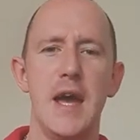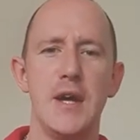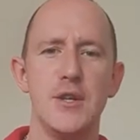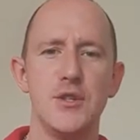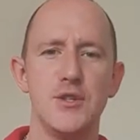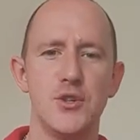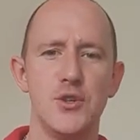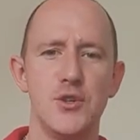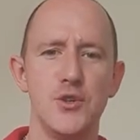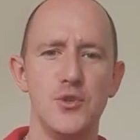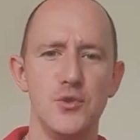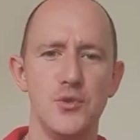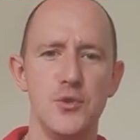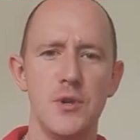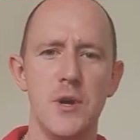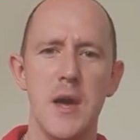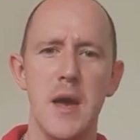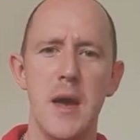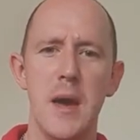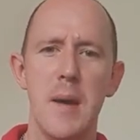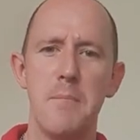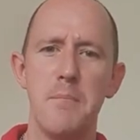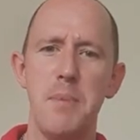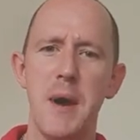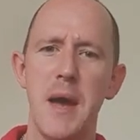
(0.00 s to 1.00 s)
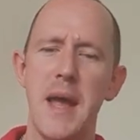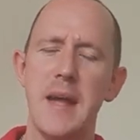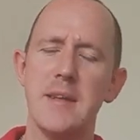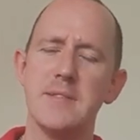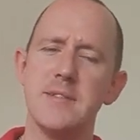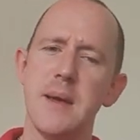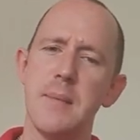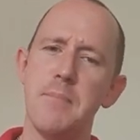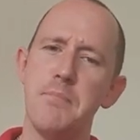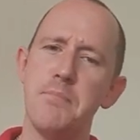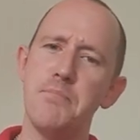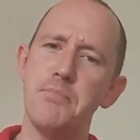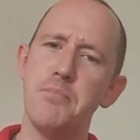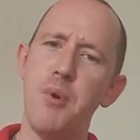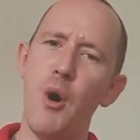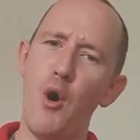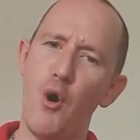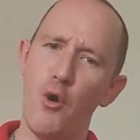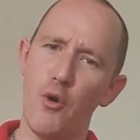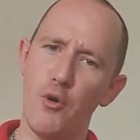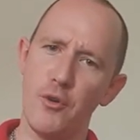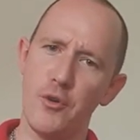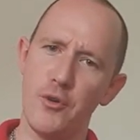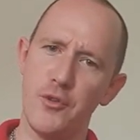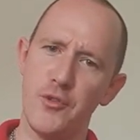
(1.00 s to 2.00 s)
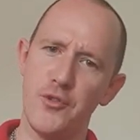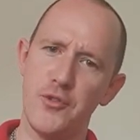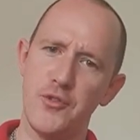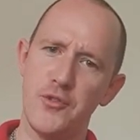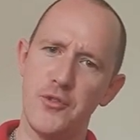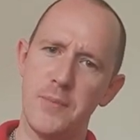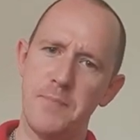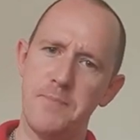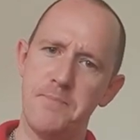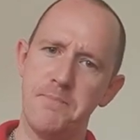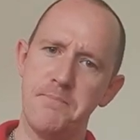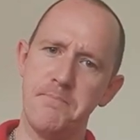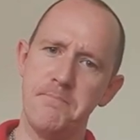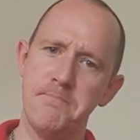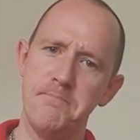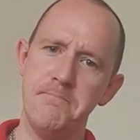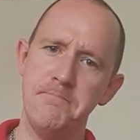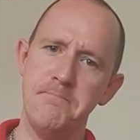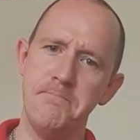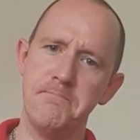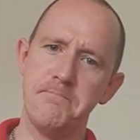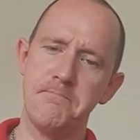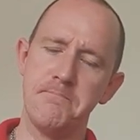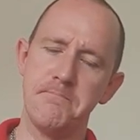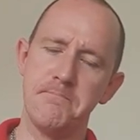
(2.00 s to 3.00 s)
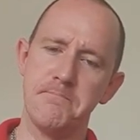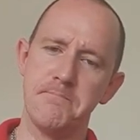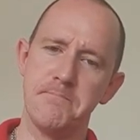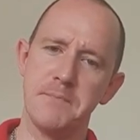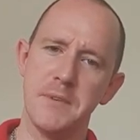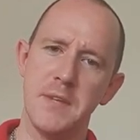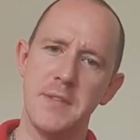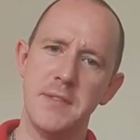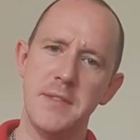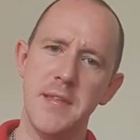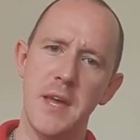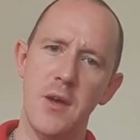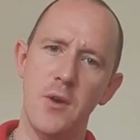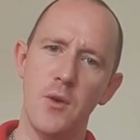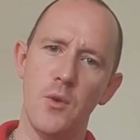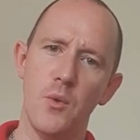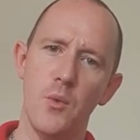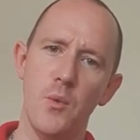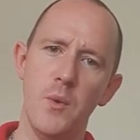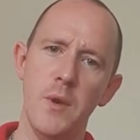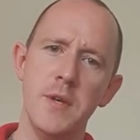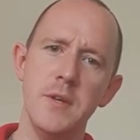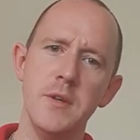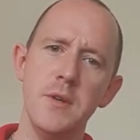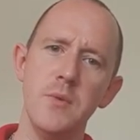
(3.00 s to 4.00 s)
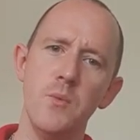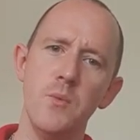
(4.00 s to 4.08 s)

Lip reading: too. But it's a box. Now, wonder